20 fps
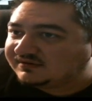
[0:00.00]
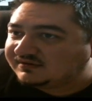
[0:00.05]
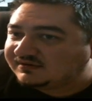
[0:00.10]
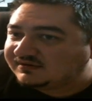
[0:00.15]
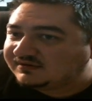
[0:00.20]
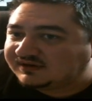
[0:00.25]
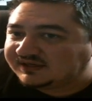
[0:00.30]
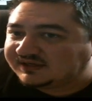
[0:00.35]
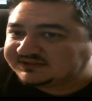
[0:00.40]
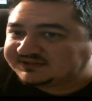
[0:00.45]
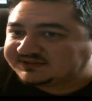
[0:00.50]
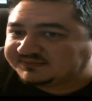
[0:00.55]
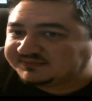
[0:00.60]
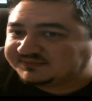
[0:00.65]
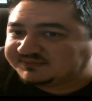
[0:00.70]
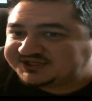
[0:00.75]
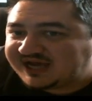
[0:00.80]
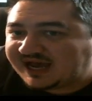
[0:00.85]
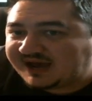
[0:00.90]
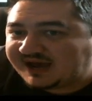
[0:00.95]
Alright, so my
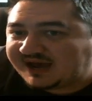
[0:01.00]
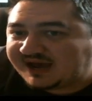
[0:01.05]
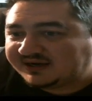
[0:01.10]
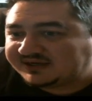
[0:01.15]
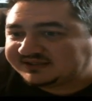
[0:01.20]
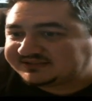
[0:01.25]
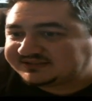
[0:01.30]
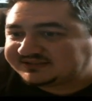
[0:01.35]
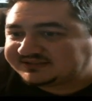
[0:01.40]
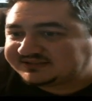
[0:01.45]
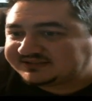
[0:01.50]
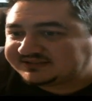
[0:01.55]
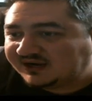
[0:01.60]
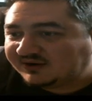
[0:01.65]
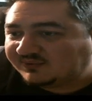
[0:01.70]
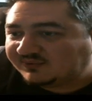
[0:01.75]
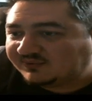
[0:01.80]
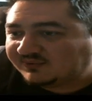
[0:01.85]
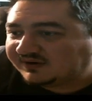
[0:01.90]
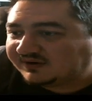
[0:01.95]
chat bot is kind of
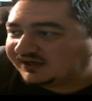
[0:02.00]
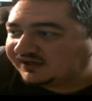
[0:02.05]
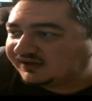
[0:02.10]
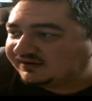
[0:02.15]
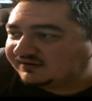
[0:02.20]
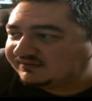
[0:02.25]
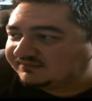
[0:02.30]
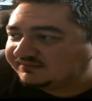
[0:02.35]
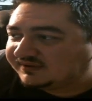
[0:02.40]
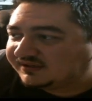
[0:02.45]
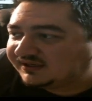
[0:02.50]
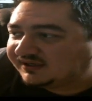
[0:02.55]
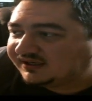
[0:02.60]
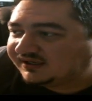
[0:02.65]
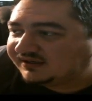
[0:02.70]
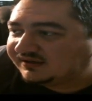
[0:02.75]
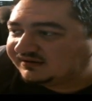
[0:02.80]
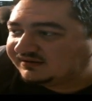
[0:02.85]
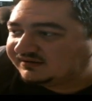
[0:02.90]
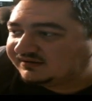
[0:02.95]
working, but